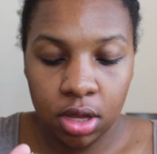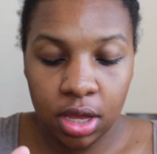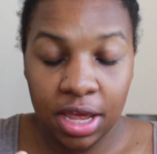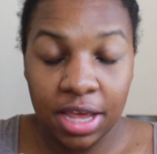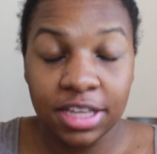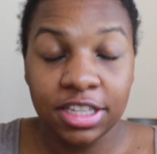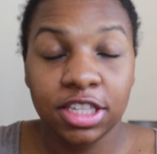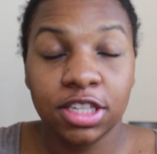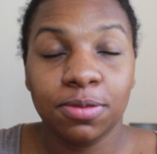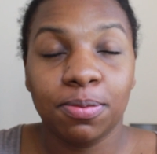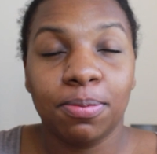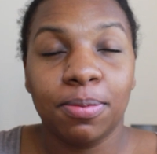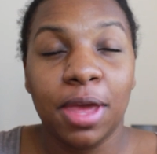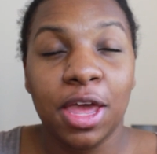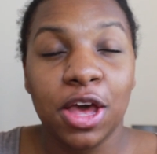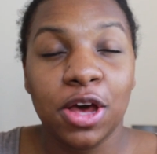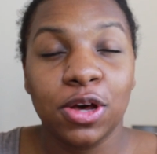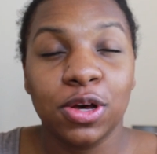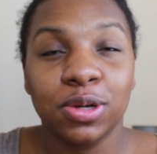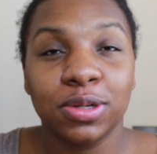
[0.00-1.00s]
It
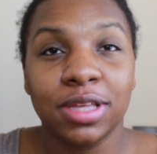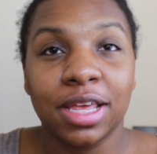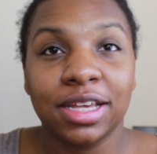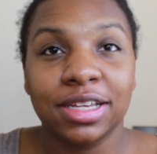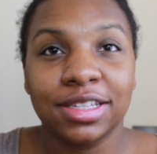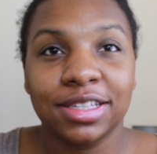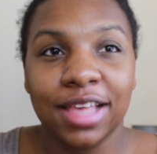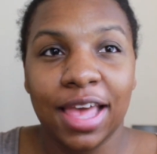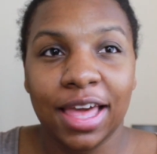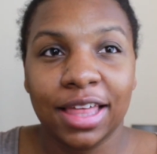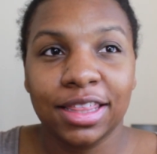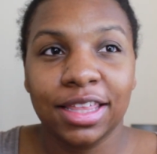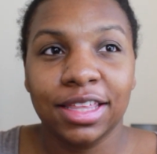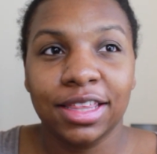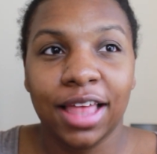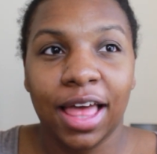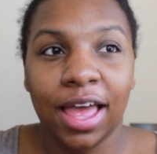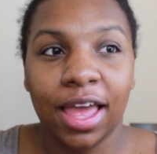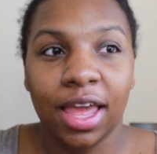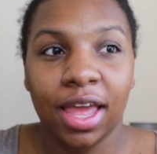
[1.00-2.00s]
smells exactly
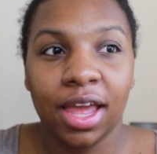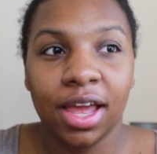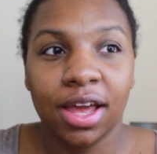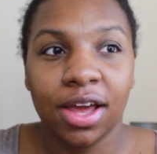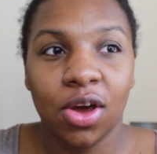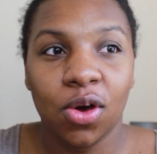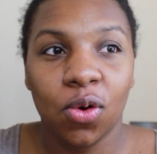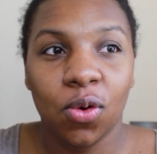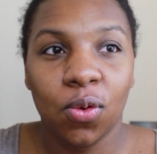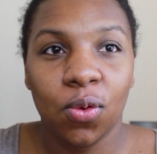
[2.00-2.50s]
like